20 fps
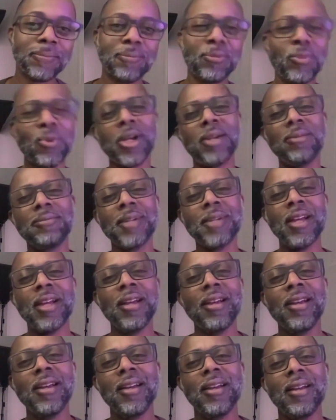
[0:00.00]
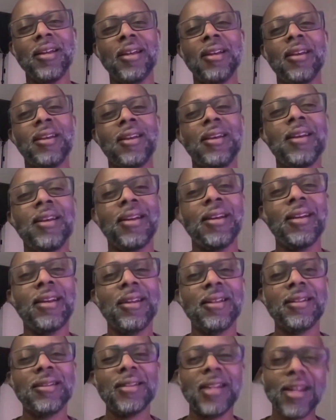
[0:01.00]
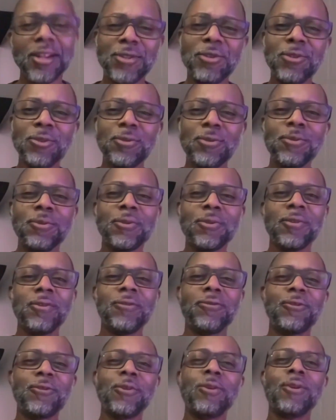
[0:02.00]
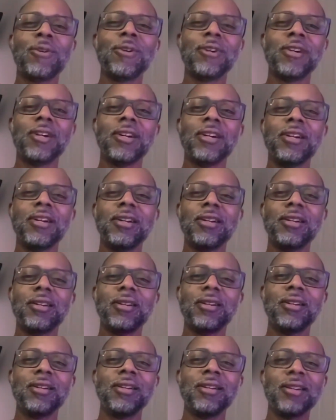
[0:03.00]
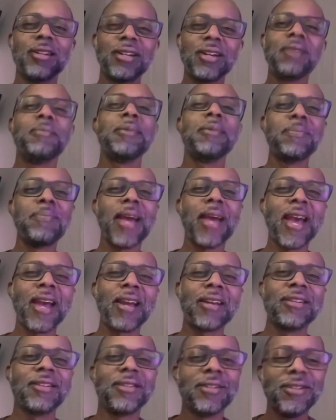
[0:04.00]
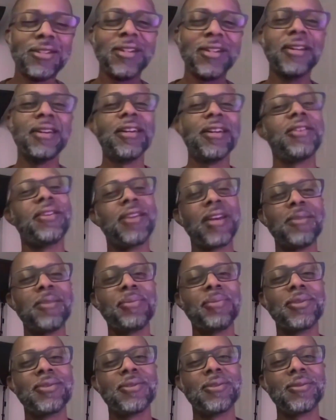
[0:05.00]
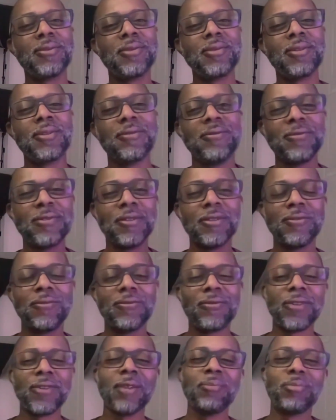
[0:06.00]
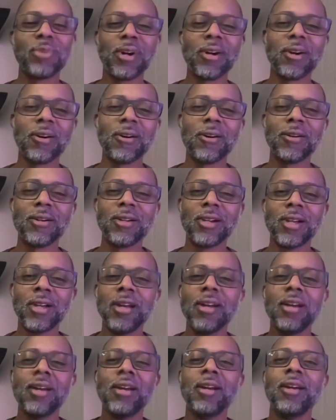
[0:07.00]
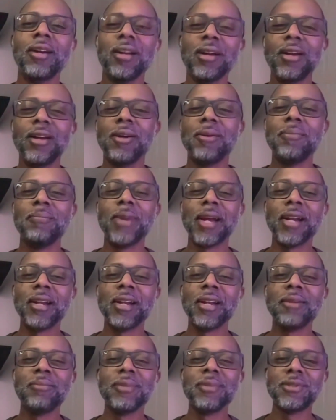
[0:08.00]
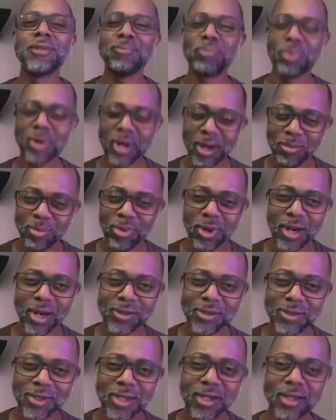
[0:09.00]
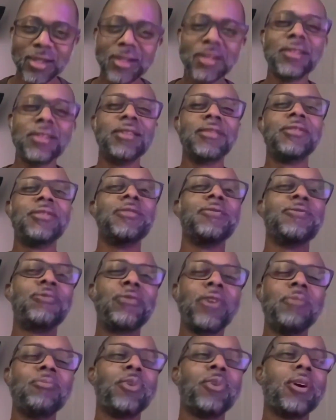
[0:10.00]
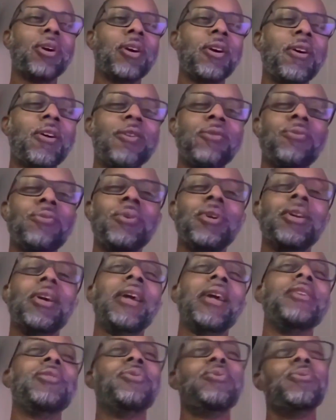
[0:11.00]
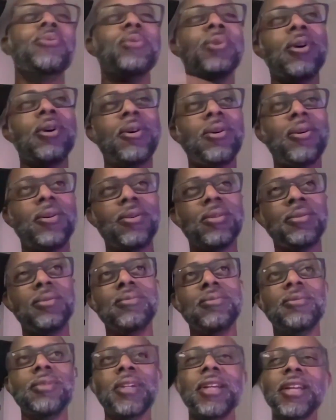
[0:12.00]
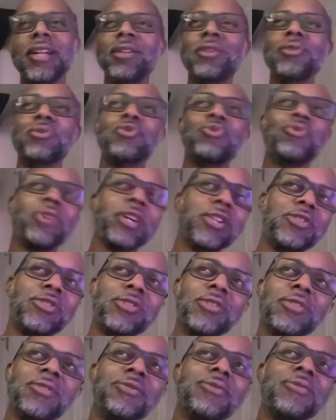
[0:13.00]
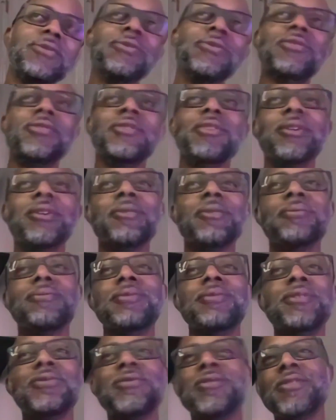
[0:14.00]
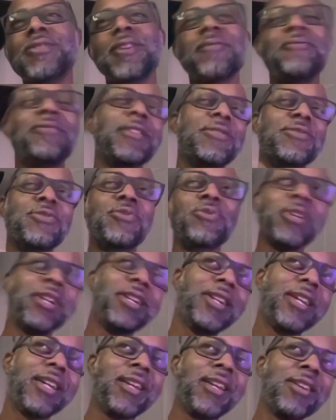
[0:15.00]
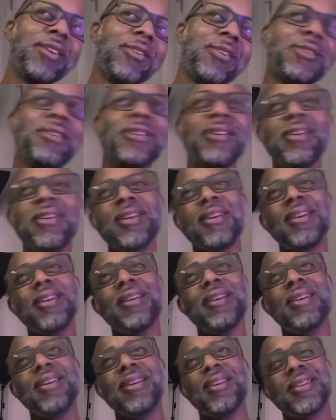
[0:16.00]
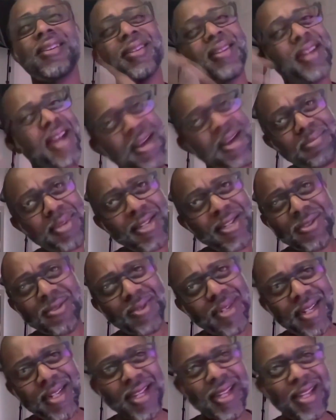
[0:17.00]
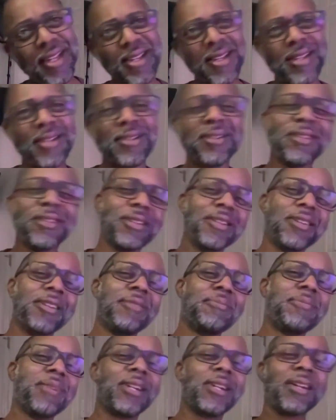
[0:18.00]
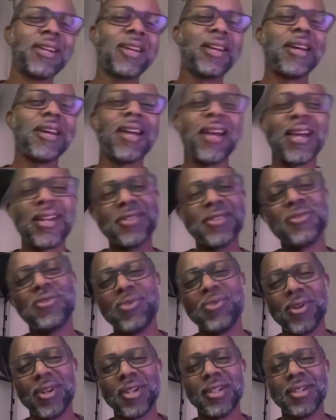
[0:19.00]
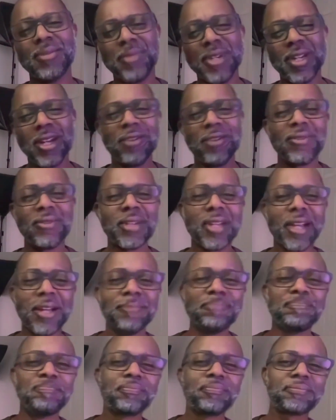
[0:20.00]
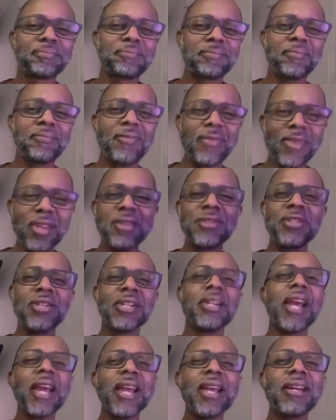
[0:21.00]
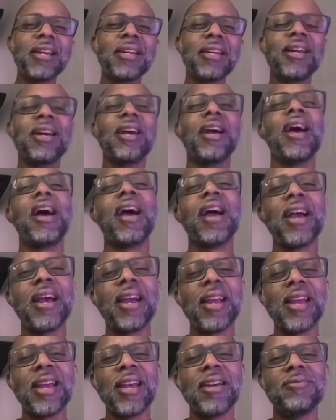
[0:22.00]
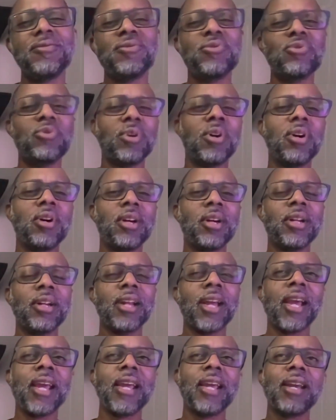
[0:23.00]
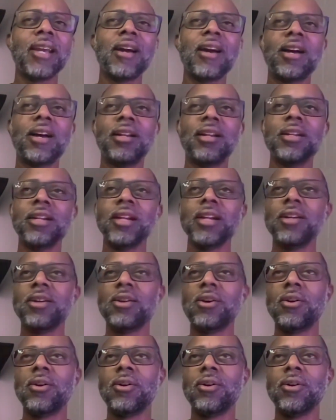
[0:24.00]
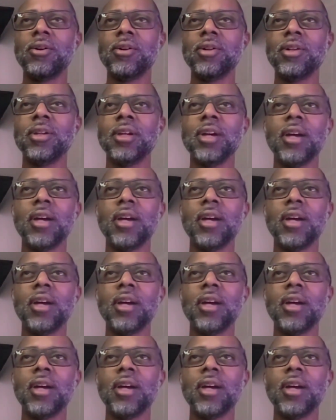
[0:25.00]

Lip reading: Well, thank you for coming back to another episode of Frank Brock Art. My name is BrianFBroxton. This is Frank Brock Art, where I do all illustrations, just stuff that's trending. It could not be trending, but I just draw a little bit of everything. Today, I have drawn a holiday card.